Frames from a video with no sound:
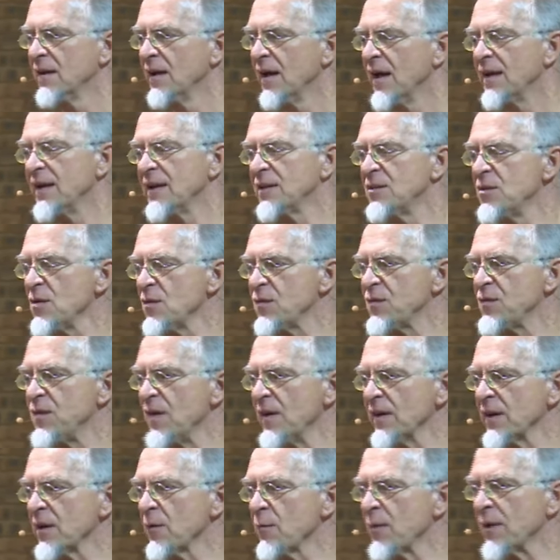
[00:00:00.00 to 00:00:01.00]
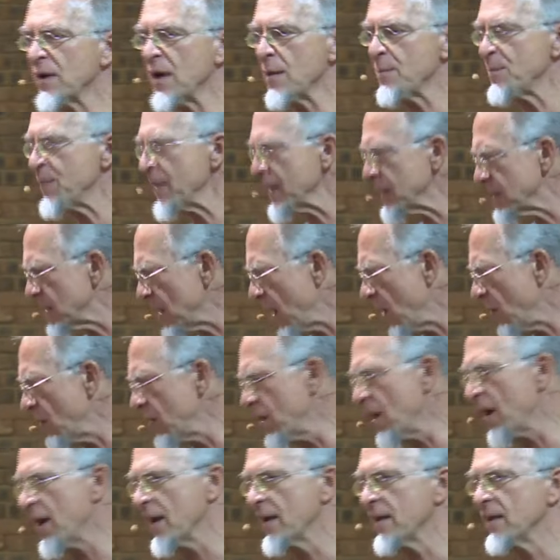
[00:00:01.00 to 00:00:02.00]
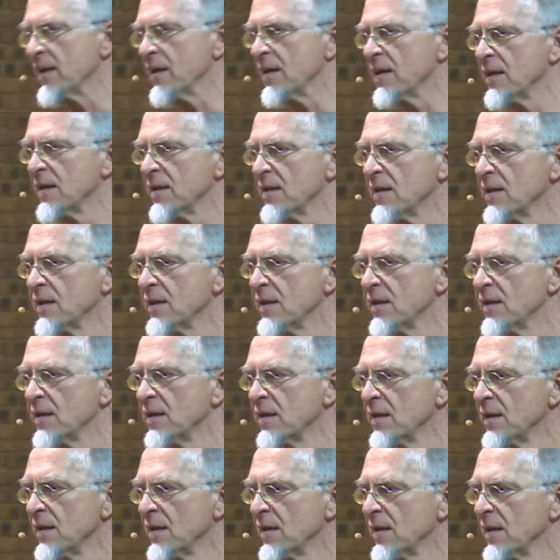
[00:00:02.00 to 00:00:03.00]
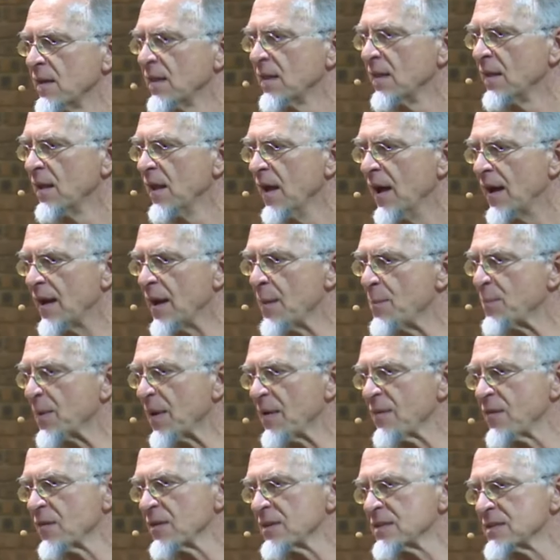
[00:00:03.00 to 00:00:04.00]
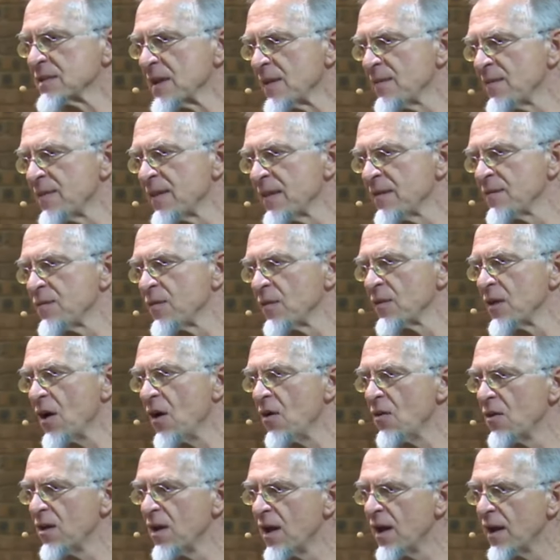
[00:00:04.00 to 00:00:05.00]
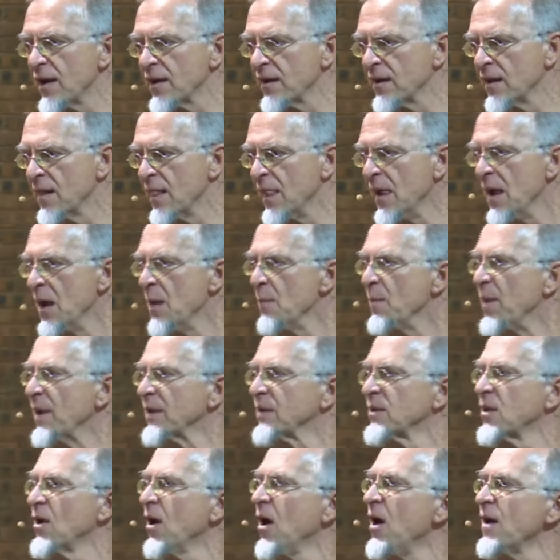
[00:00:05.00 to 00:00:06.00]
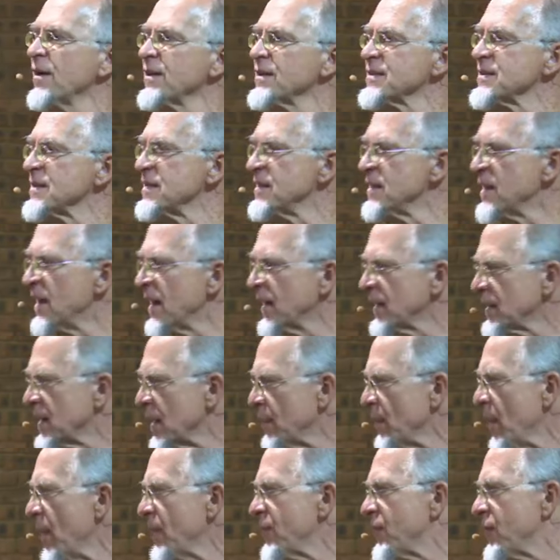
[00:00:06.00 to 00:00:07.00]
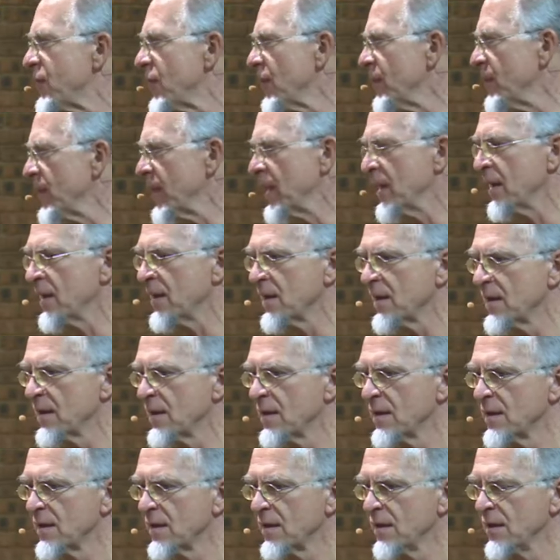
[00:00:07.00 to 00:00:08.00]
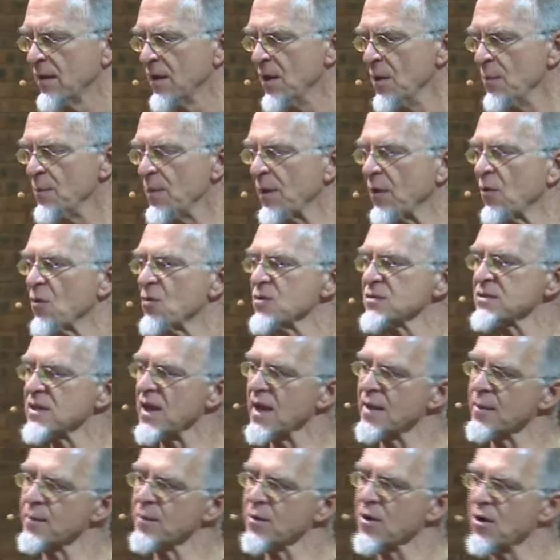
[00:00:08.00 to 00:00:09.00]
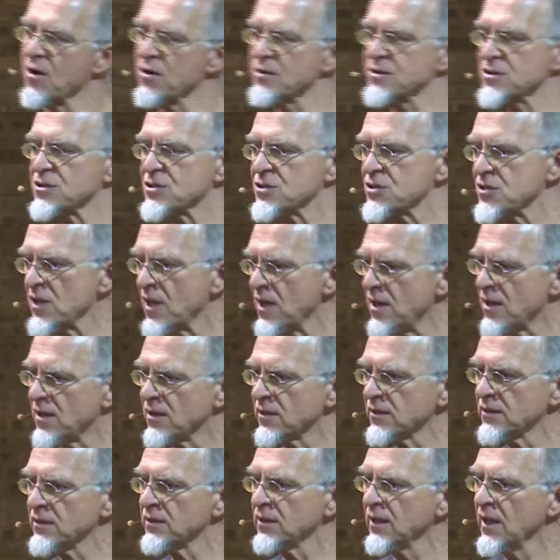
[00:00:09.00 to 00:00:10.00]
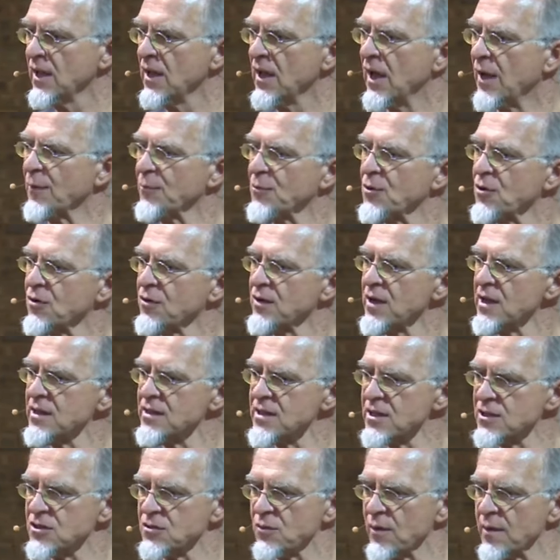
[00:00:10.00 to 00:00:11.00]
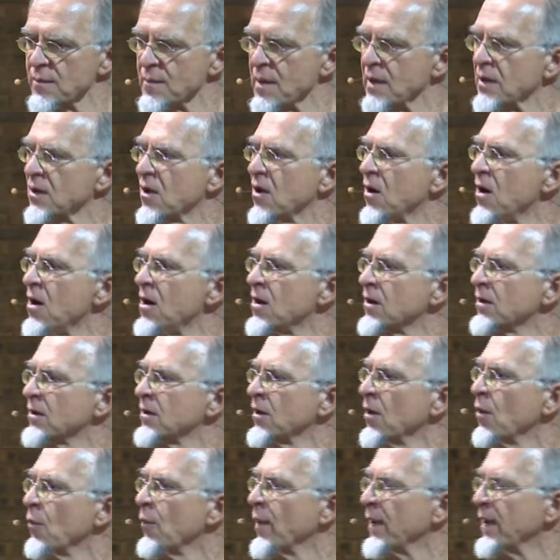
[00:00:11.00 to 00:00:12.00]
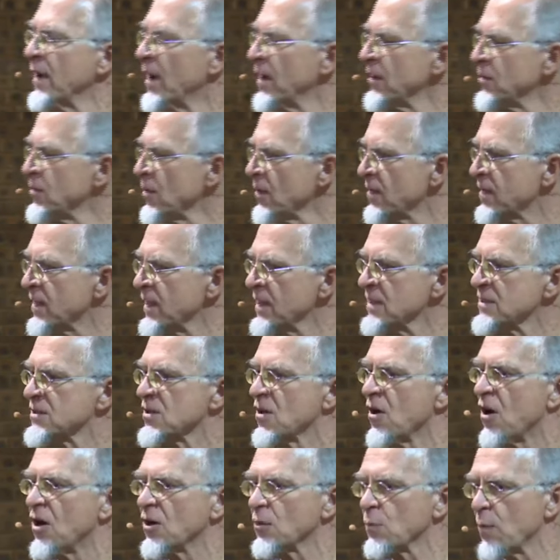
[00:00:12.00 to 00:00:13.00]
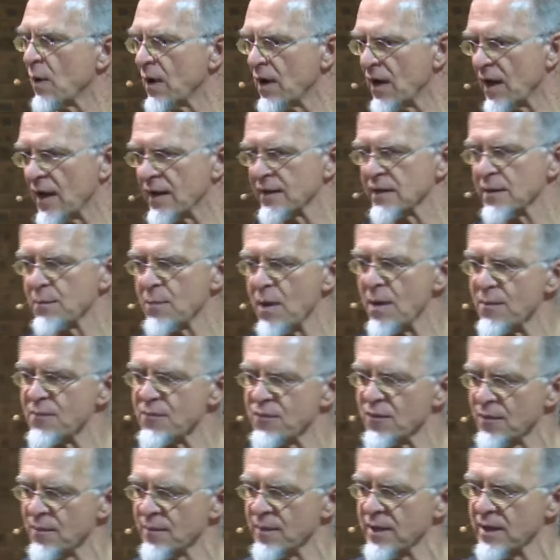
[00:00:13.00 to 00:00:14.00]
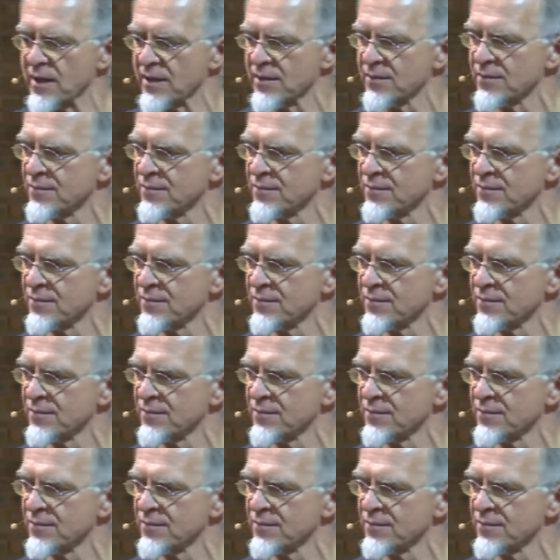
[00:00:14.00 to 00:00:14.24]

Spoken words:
And it looked funny when I picked the whole line. And I pray for the same thing for the whole line. But God has lined them up for me. Because I am God's child. I'm connected to Him. And God, when I do things, God will line them up for me.